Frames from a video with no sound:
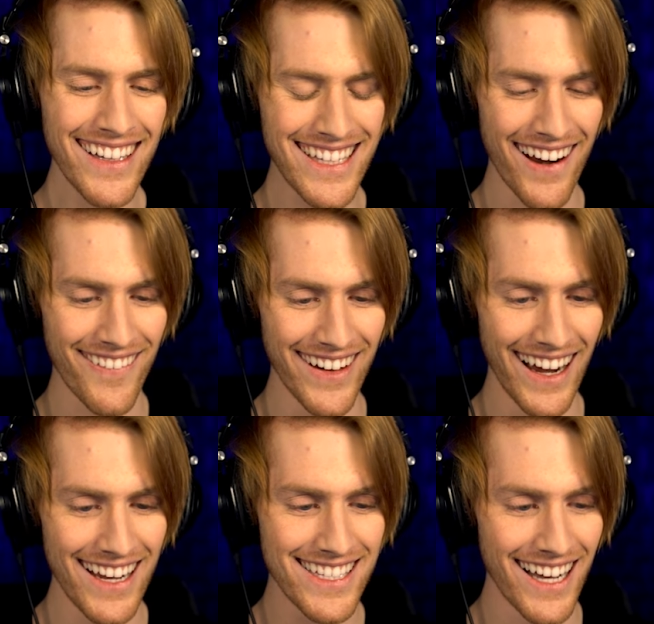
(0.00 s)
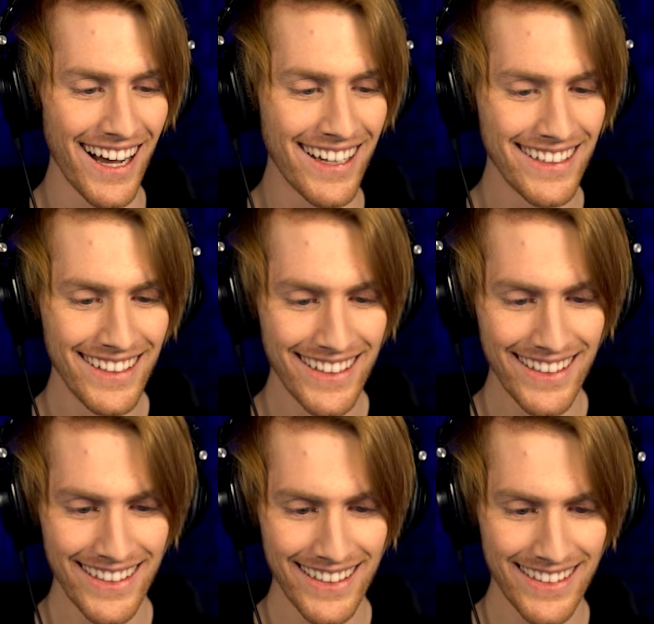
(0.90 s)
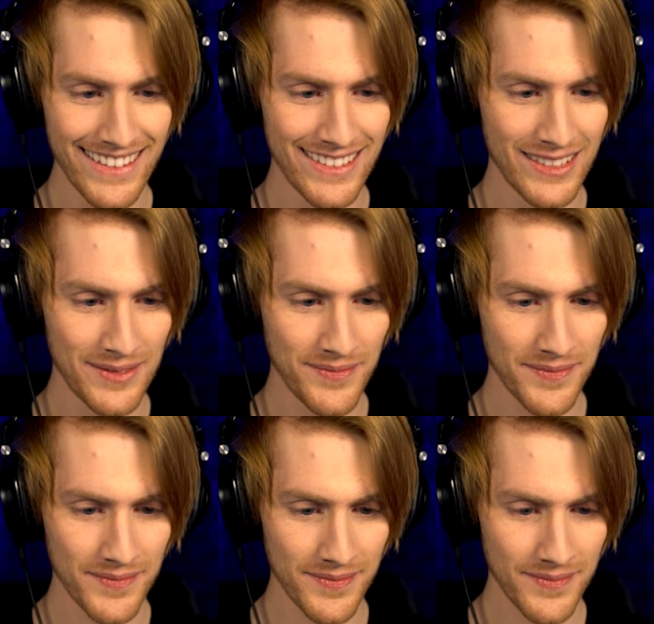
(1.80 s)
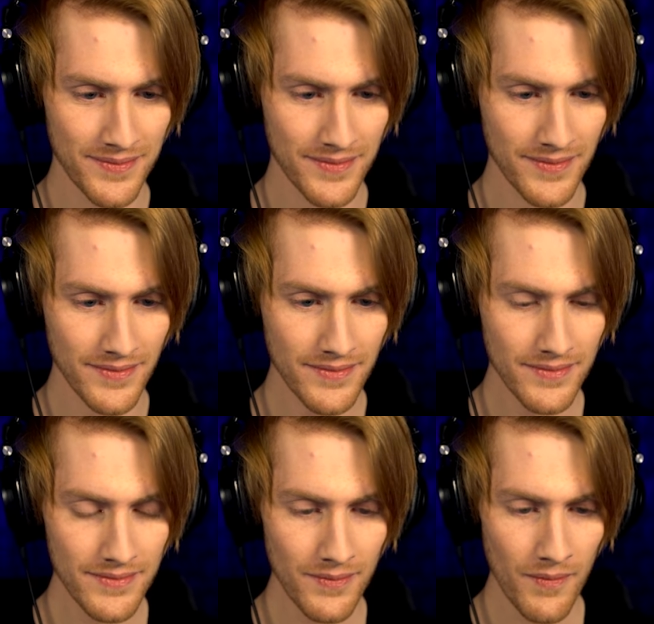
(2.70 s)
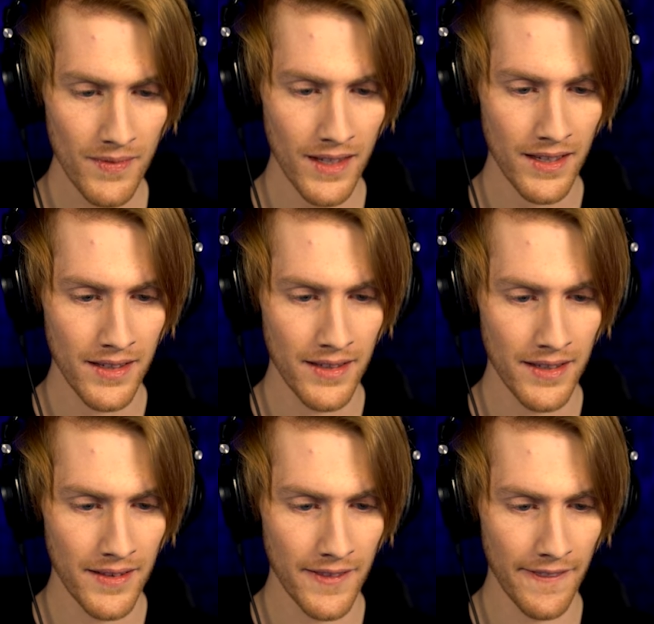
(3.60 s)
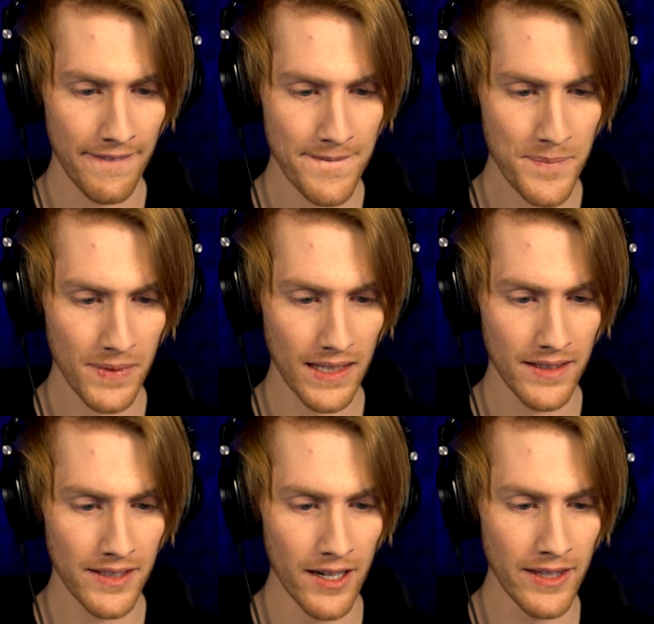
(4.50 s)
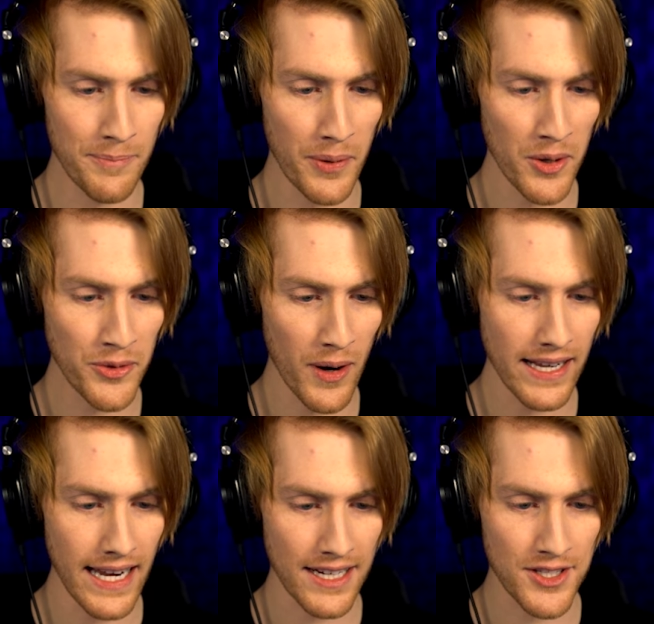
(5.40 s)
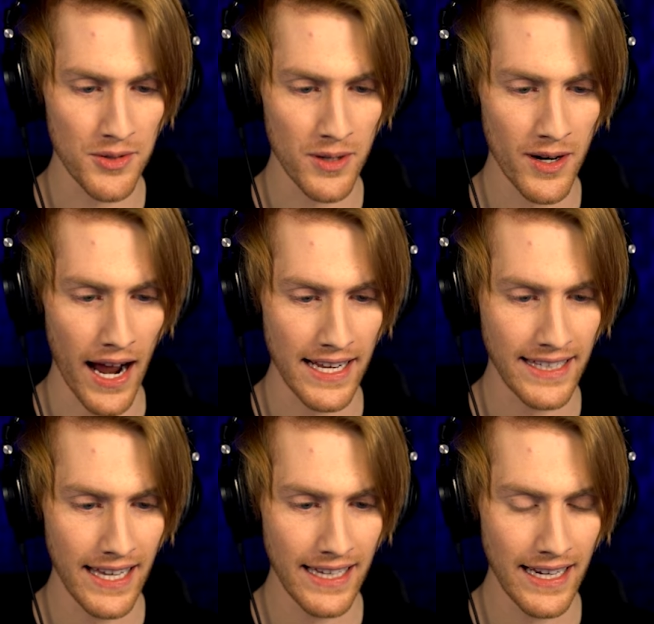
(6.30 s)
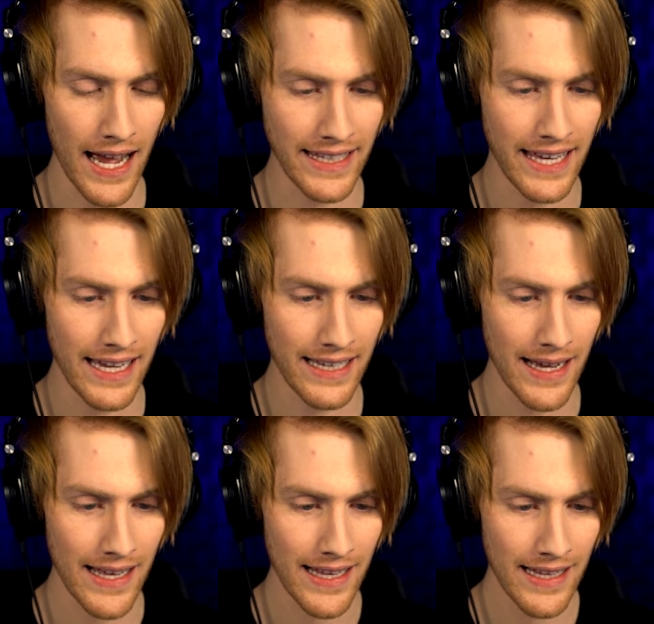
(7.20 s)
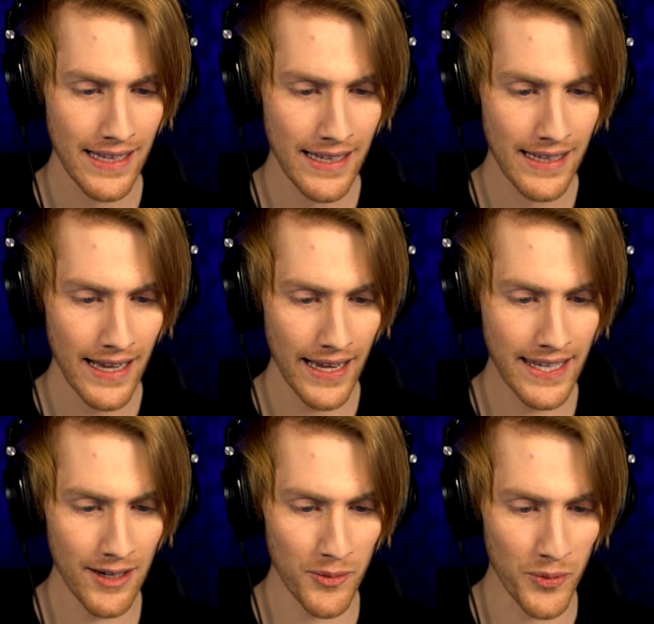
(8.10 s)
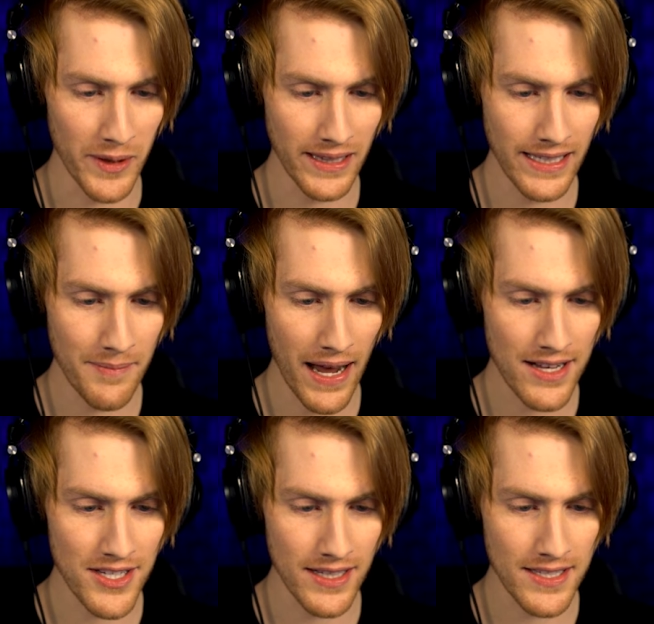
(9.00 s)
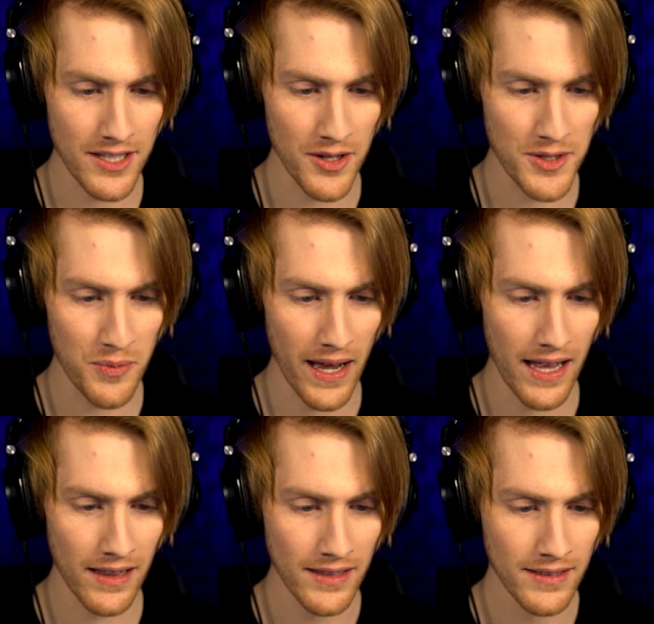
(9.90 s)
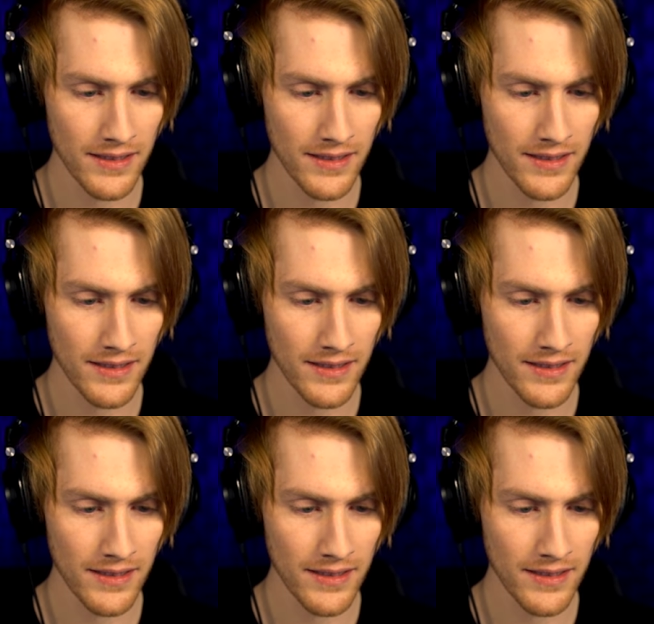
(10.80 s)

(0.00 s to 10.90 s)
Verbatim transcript: Is that Ria I saw? Yeah. Oh, if that's going quick. Oh, oh no. dang, I'm not gonna oh, make it. No. Yeah, they're both right next to her. I can't, I uh, can't, yeah. I can't really yeah. imagine this goes well.